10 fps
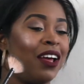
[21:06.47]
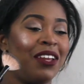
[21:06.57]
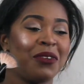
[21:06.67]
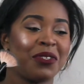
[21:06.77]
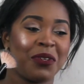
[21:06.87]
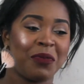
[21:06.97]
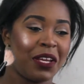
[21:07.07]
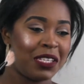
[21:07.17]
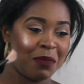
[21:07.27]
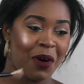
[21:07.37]
And also when
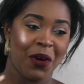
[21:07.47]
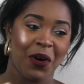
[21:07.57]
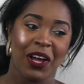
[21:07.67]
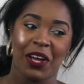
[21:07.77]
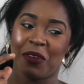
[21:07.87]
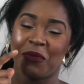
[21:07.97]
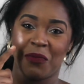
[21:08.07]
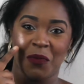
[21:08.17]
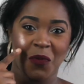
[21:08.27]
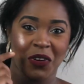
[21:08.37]
I smile, I kind of
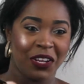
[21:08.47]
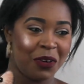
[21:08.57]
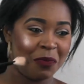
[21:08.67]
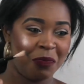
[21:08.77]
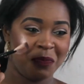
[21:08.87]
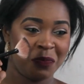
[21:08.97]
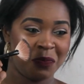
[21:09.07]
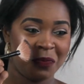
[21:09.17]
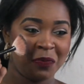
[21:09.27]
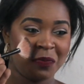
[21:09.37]
want it on
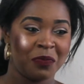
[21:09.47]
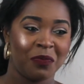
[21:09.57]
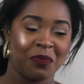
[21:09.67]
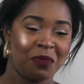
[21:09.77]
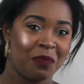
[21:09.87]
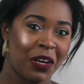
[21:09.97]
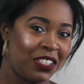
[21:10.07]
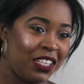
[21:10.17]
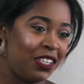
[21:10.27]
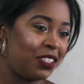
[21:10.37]
my
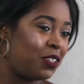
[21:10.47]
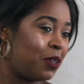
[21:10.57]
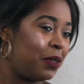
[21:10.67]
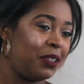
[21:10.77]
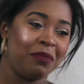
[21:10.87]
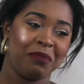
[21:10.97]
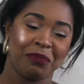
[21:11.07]
cheeks, you know what I mean?